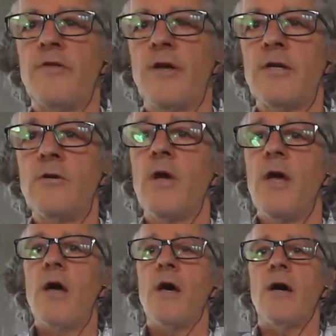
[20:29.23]
Thank you.
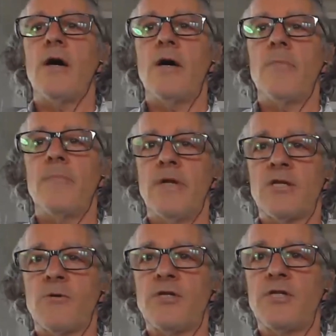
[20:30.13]

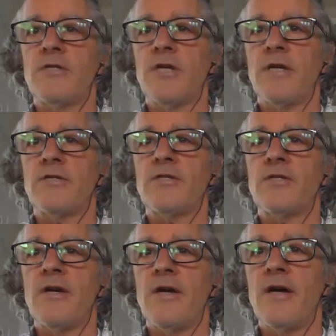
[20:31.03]
Next question
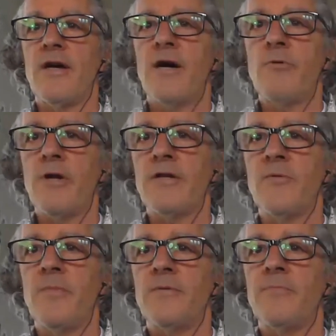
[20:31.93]
says, I regularly
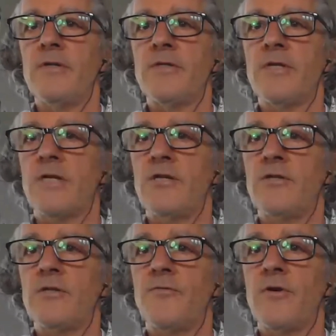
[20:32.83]
meet music
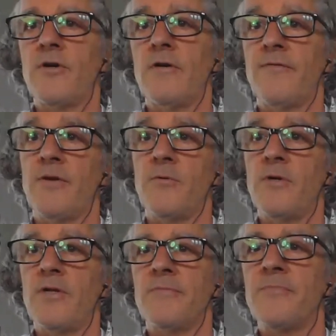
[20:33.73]
teachers for a coffee.
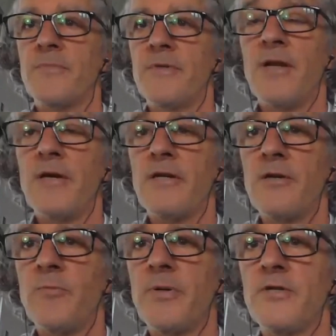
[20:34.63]
Well, lucky
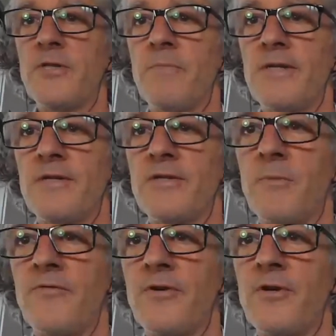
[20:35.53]
old person meeting
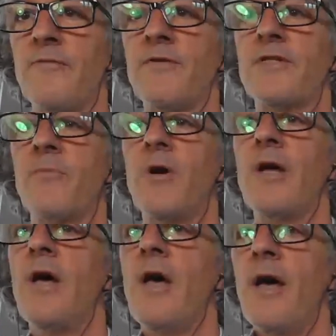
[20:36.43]
someone for a coffee
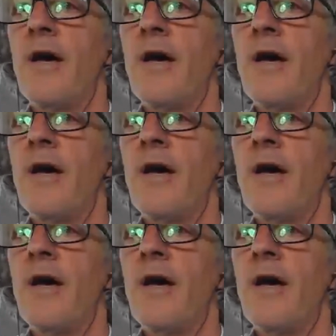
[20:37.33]
somewhere.